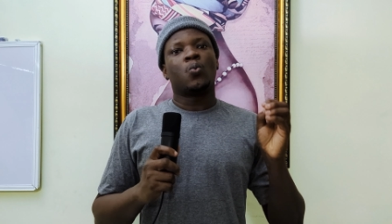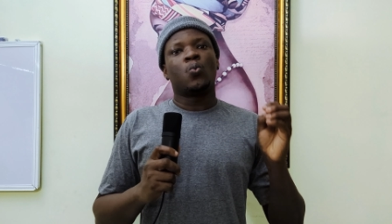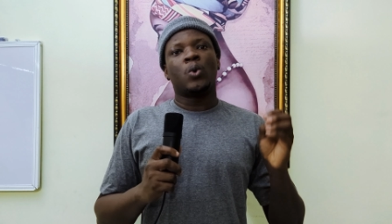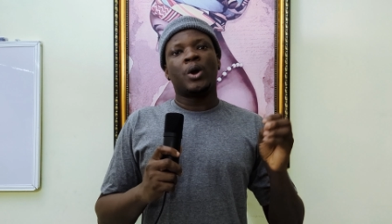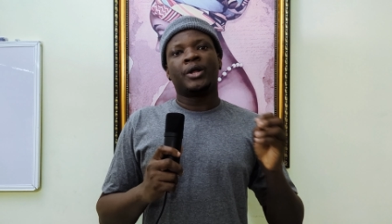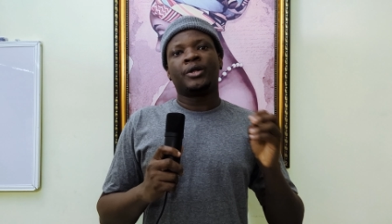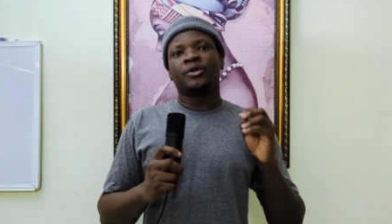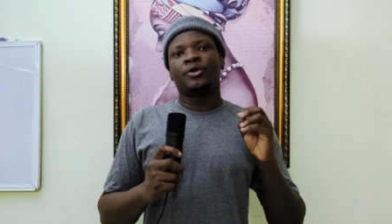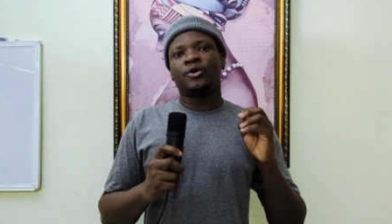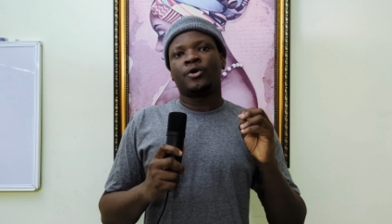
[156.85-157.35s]

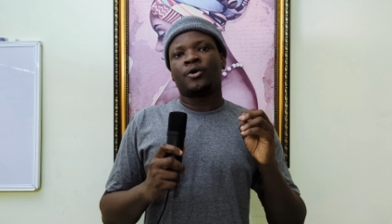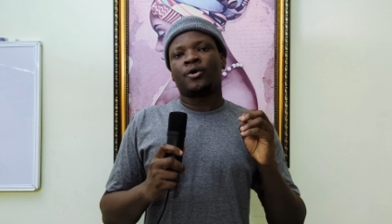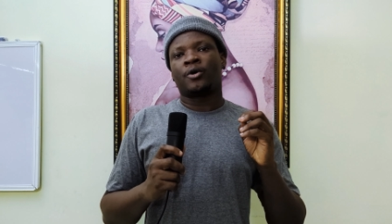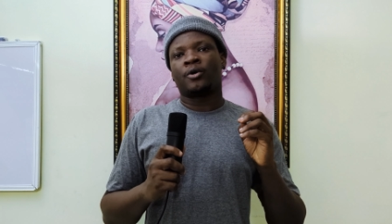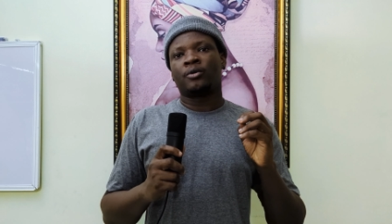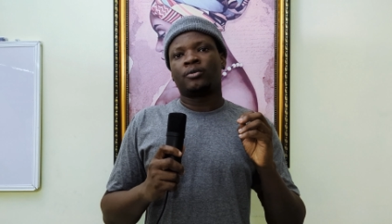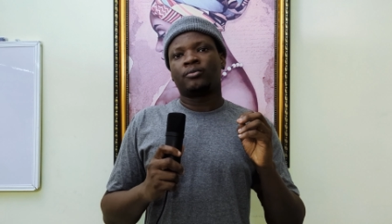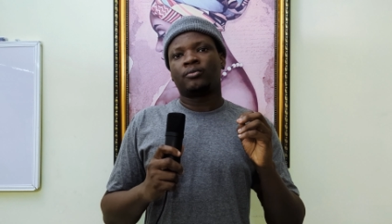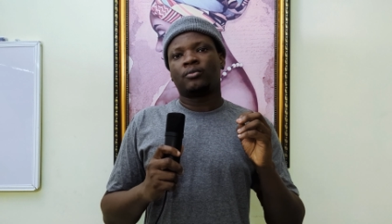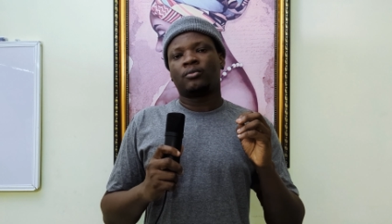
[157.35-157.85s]
when
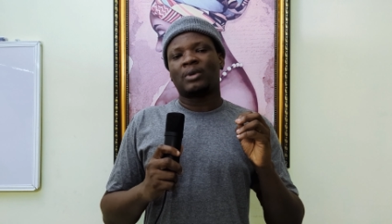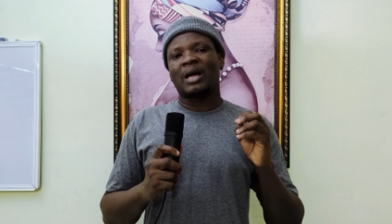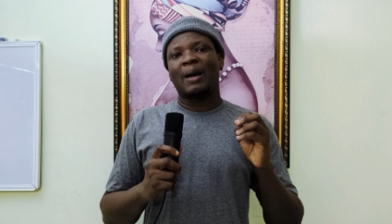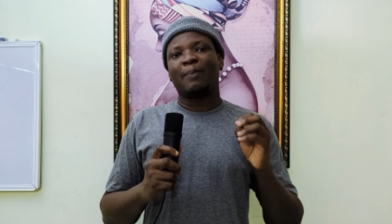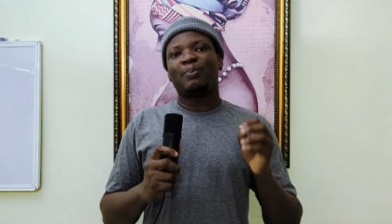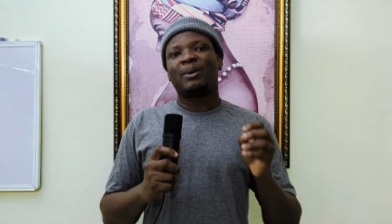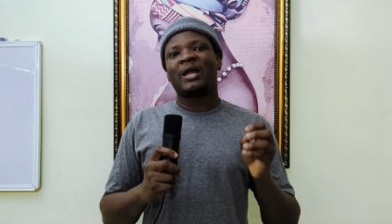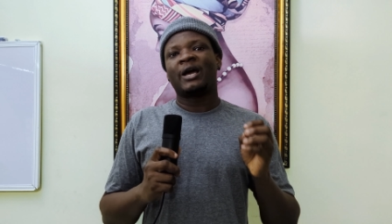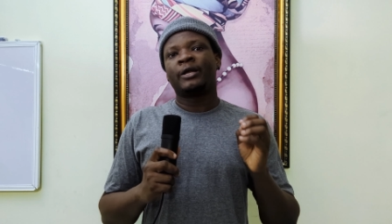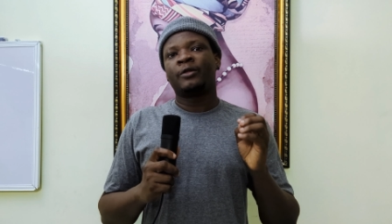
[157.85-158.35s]
you're
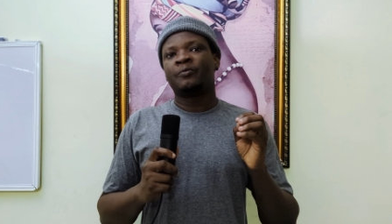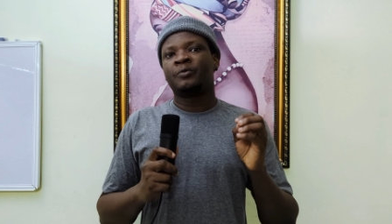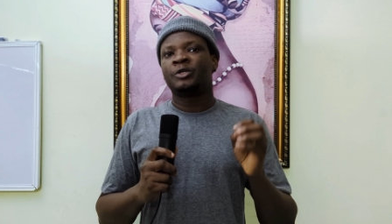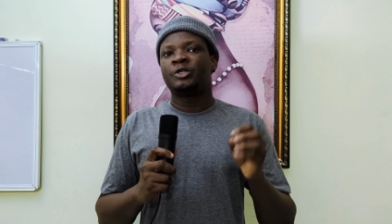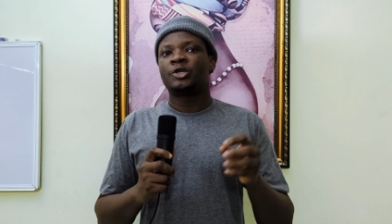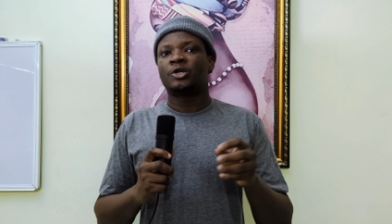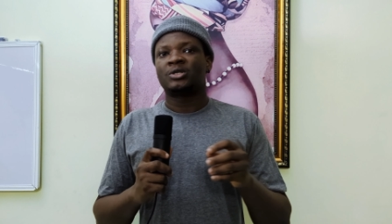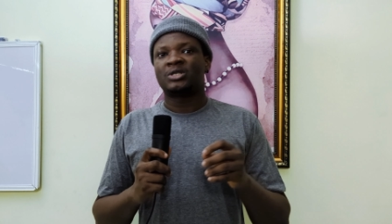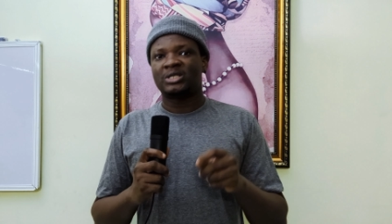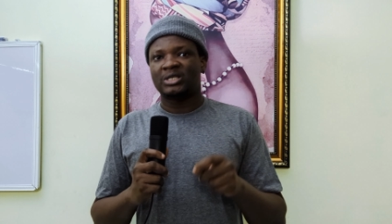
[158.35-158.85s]
applying
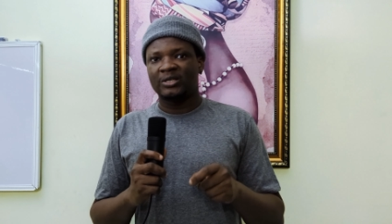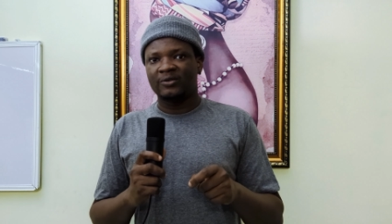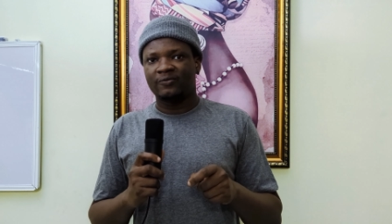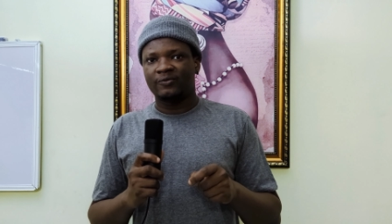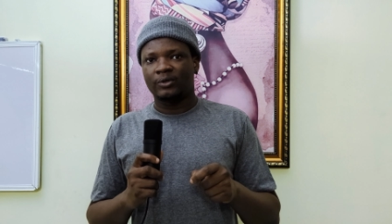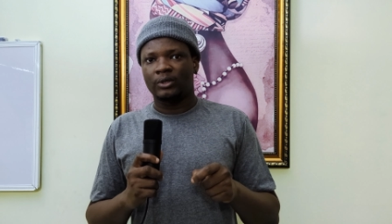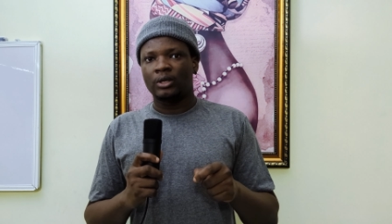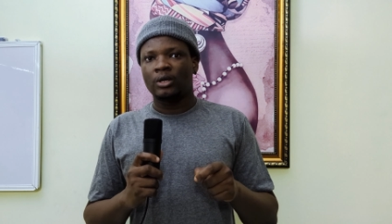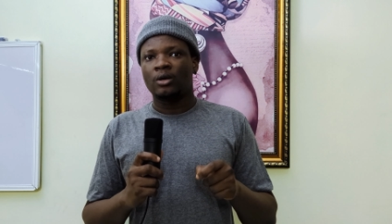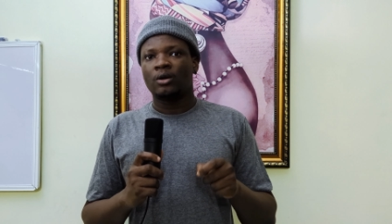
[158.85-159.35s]
with your C
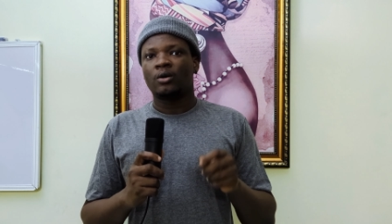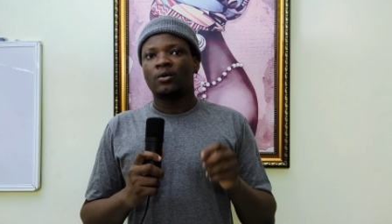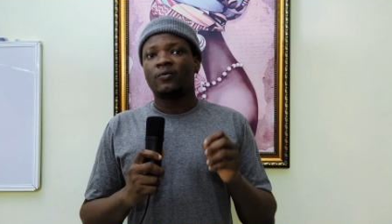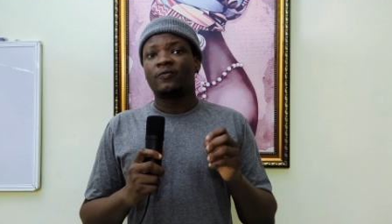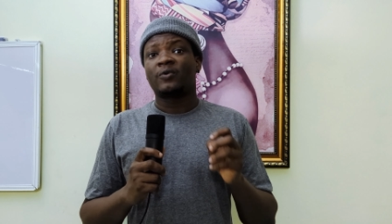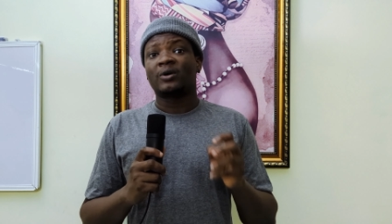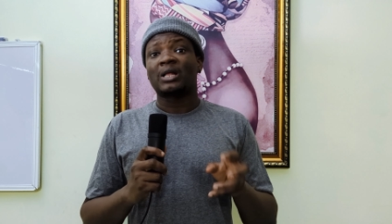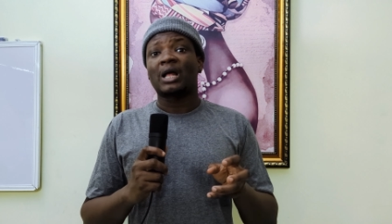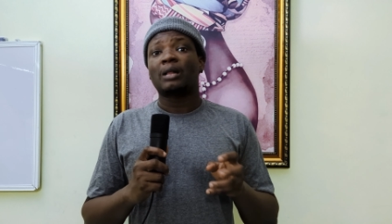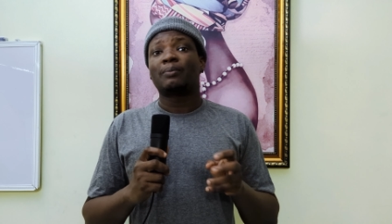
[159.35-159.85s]
V
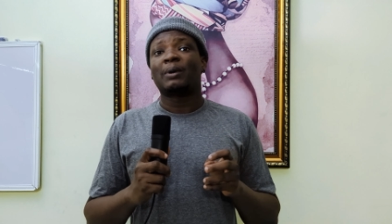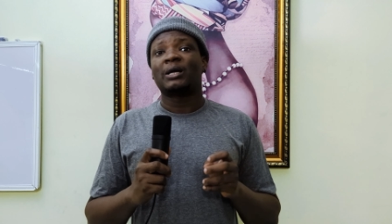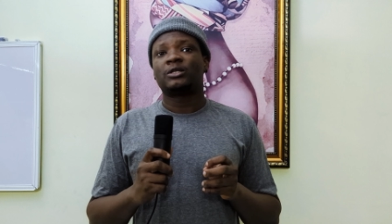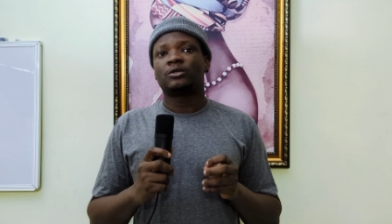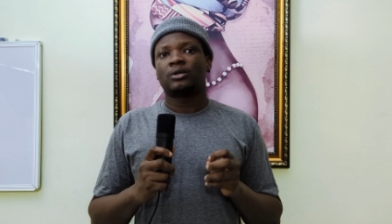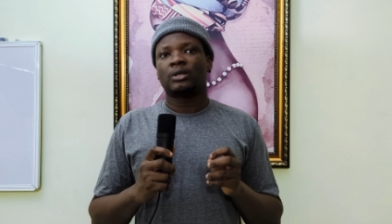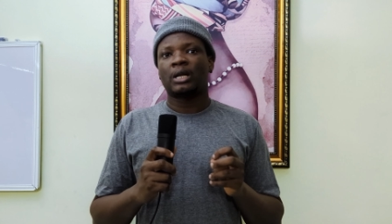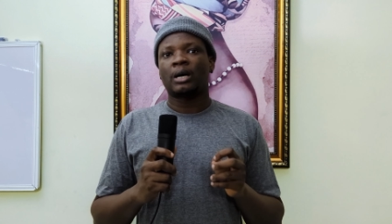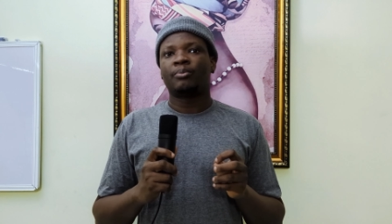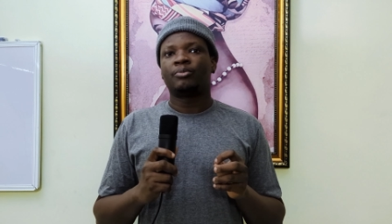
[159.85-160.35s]
for that
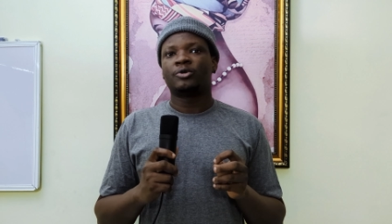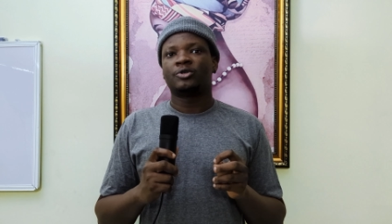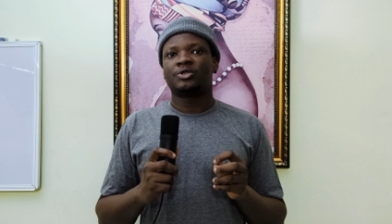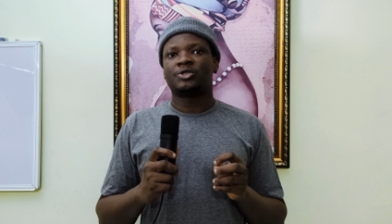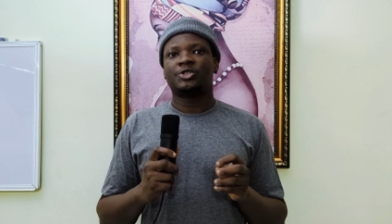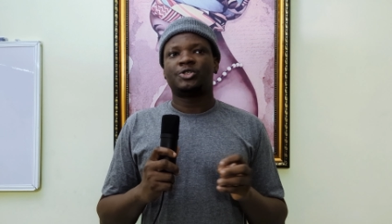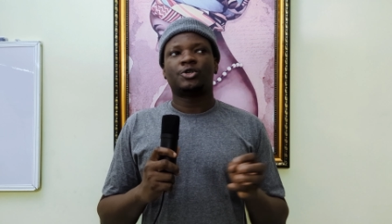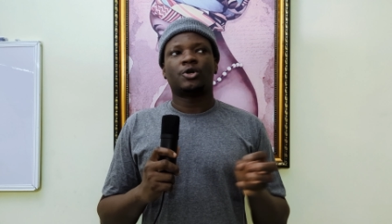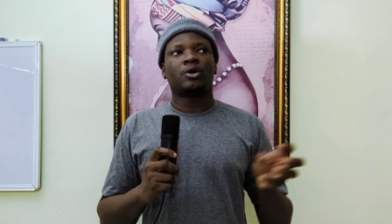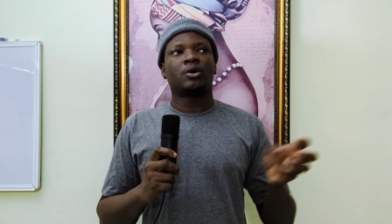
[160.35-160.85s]
particular
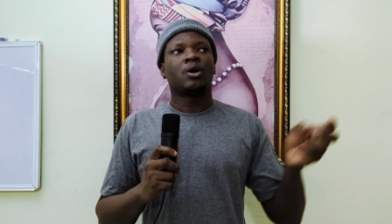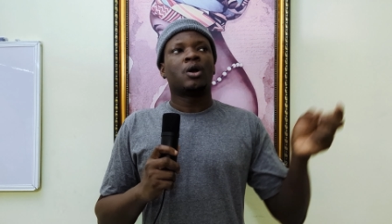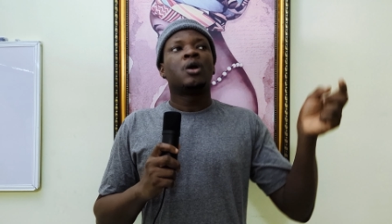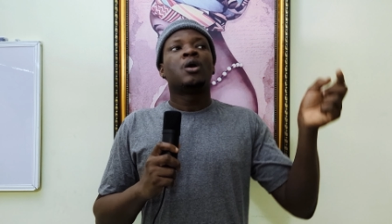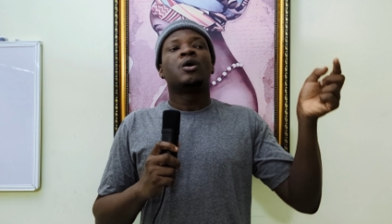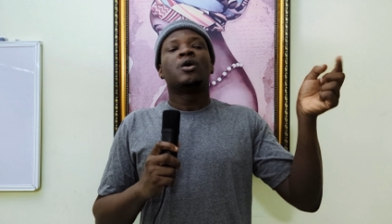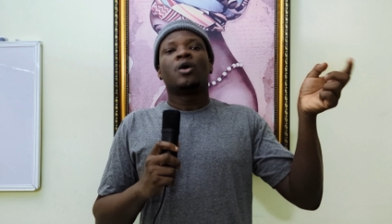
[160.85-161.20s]
position,